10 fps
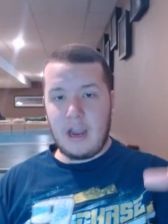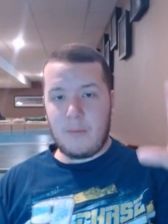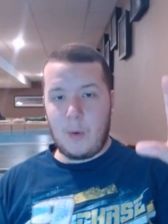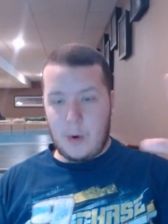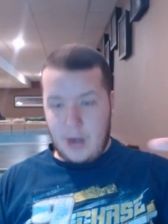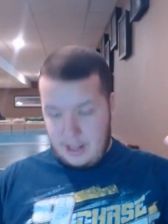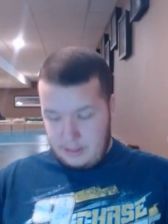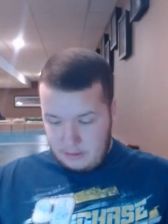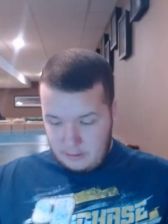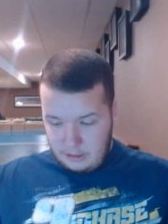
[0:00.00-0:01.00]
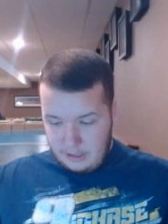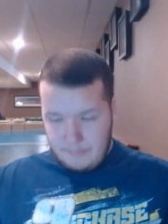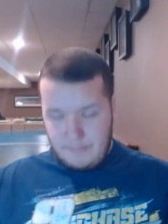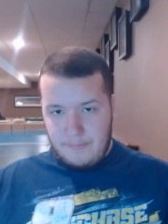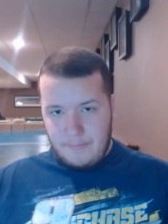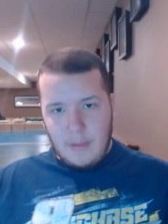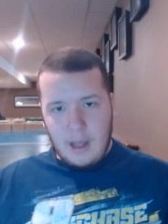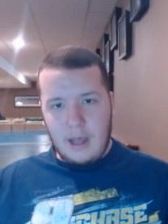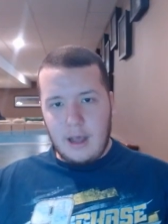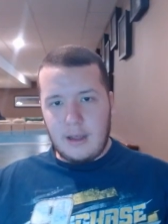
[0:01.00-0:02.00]
airborne and literally
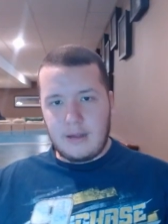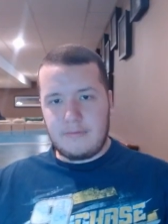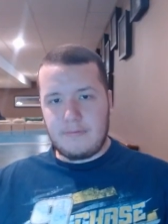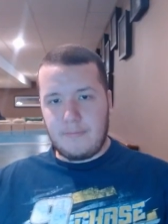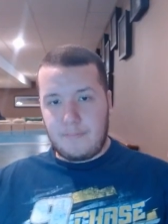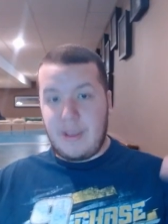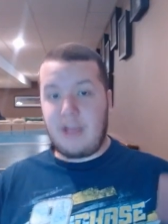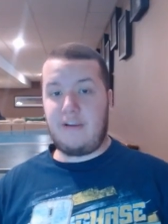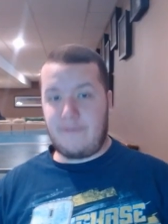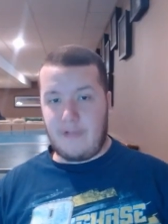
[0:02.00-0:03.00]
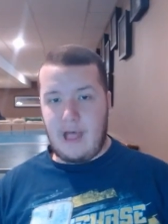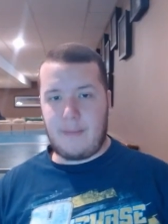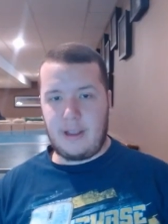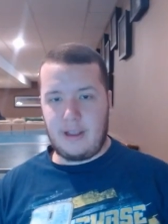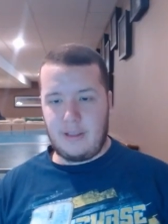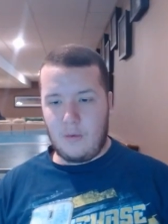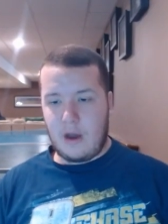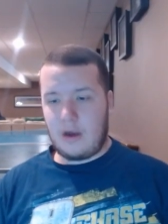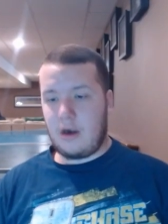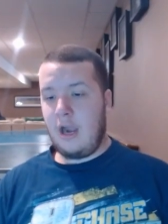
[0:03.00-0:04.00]
uh, belly flopping in the
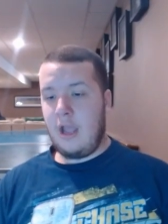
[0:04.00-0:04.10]
water.